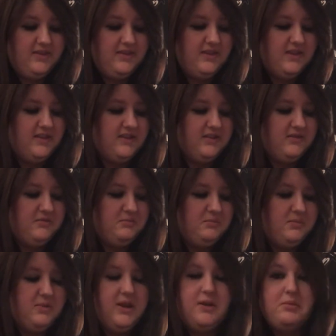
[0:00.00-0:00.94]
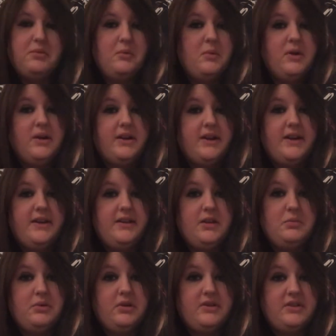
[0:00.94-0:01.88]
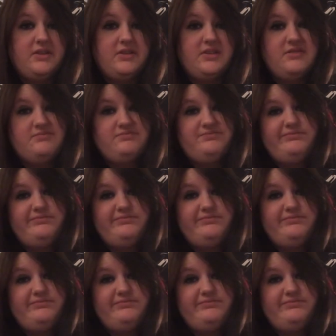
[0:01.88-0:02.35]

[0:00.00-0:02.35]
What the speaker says: then people weren't getting their presents.